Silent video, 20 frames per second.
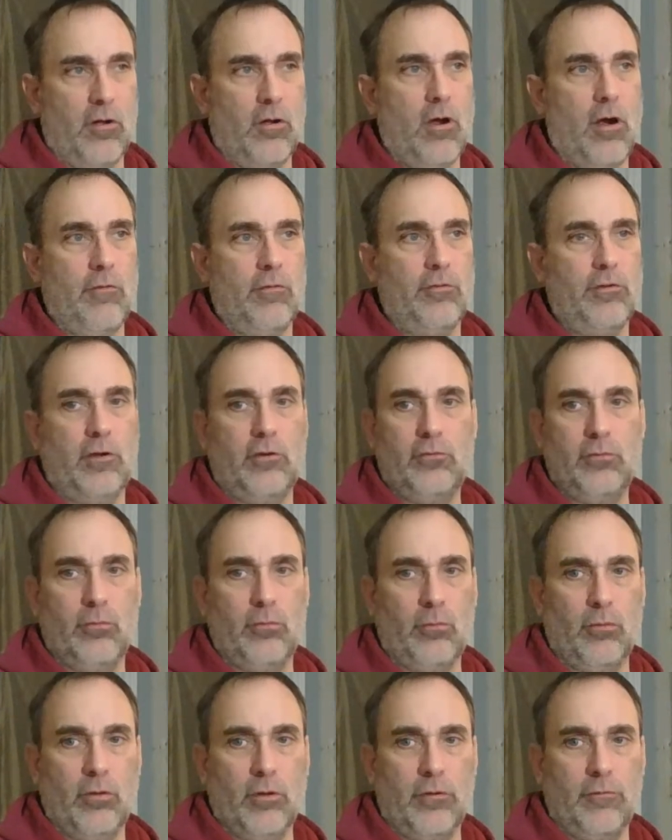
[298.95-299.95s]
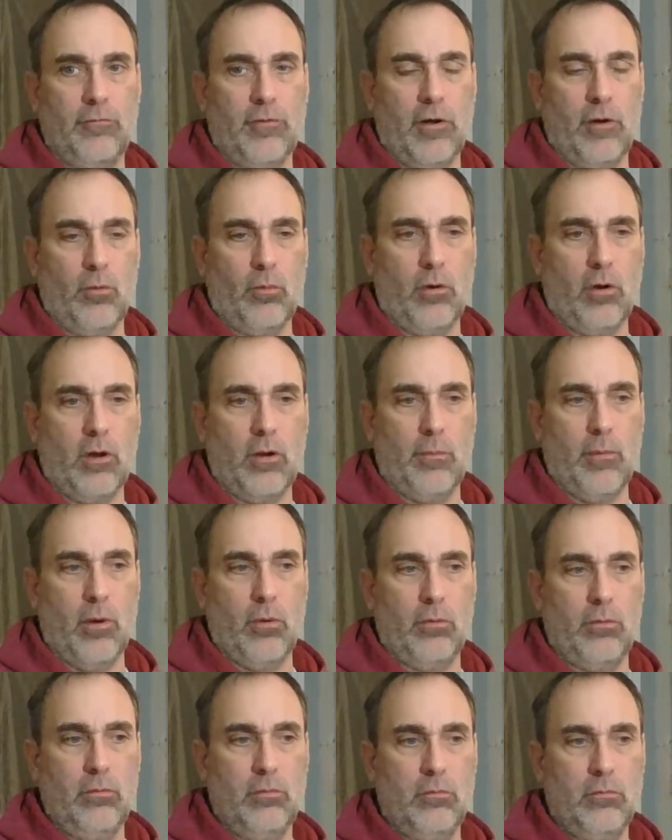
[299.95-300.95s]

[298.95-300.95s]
a conversation with a really good friend at work about